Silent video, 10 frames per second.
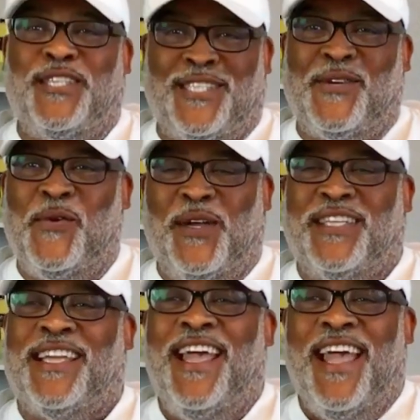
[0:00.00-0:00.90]

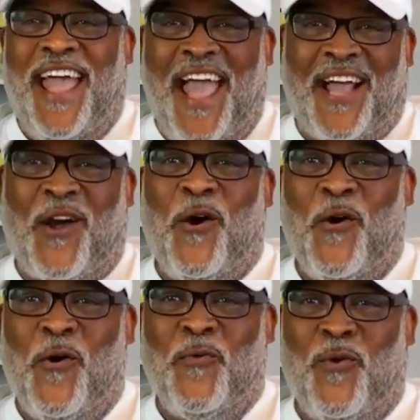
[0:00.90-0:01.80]
students at
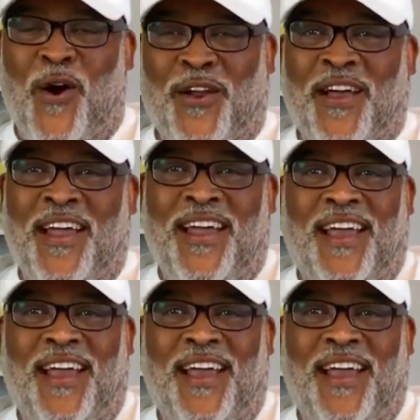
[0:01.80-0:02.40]
Coldwater.